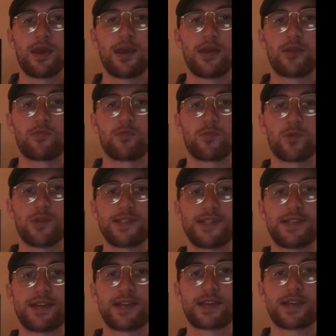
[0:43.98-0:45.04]
In
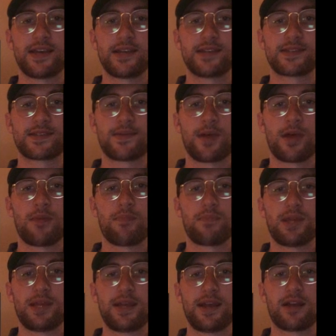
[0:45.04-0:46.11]
recent decades,
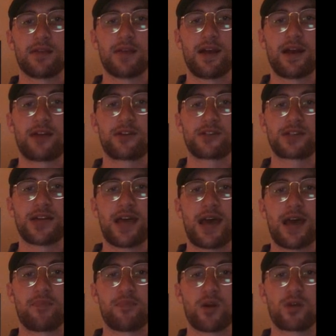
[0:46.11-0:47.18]
many airliners
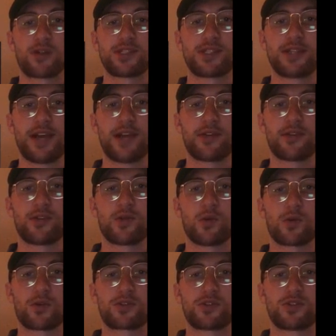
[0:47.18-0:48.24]
have merged together in
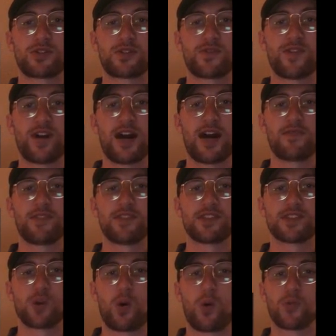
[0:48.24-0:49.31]
order to survive in
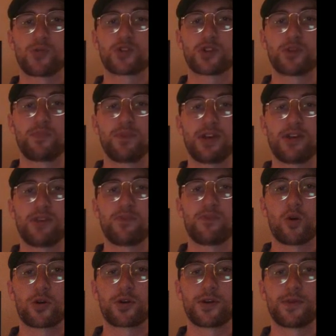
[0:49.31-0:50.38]
this ultra-competitive
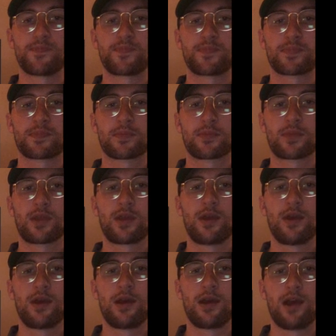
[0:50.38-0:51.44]
market.
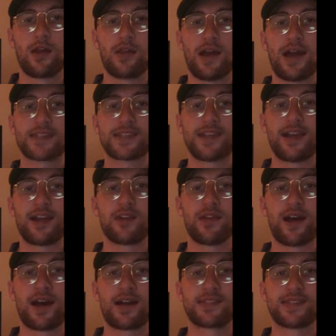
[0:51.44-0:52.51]
Alaska
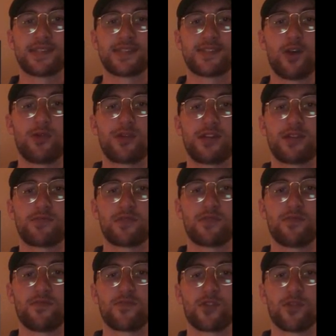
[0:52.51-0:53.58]
Airlines is no
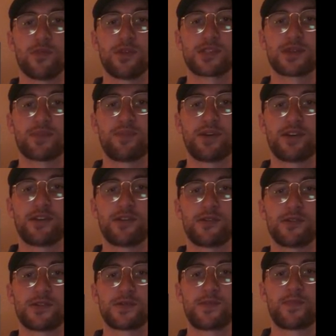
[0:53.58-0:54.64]
different from its
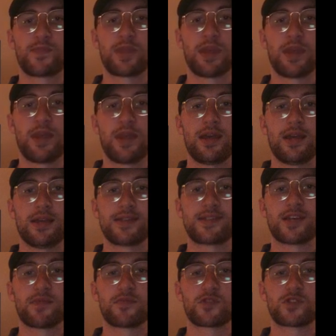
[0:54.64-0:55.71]
competitors. It
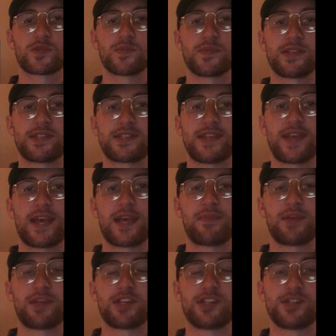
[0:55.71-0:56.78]
suffers from these
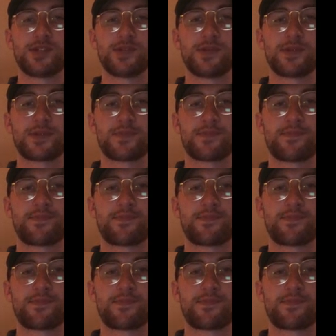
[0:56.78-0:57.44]
same issues.